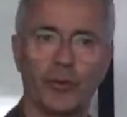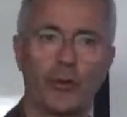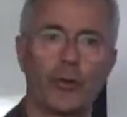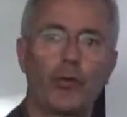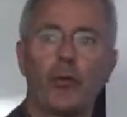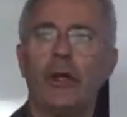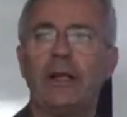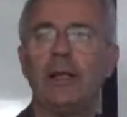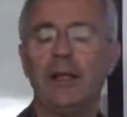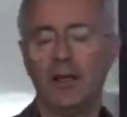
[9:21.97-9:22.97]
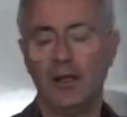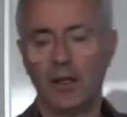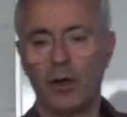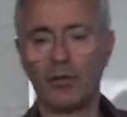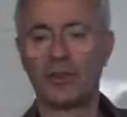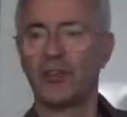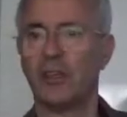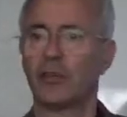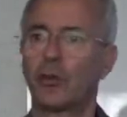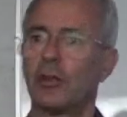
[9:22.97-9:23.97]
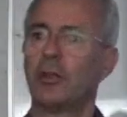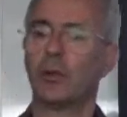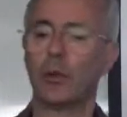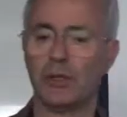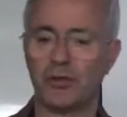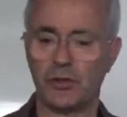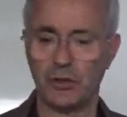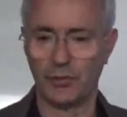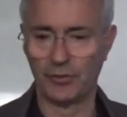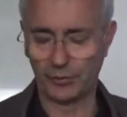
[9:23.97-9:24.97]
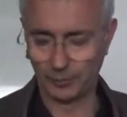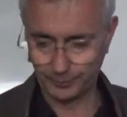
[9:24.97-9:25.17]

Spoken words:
So 3 of the 6 critical questions.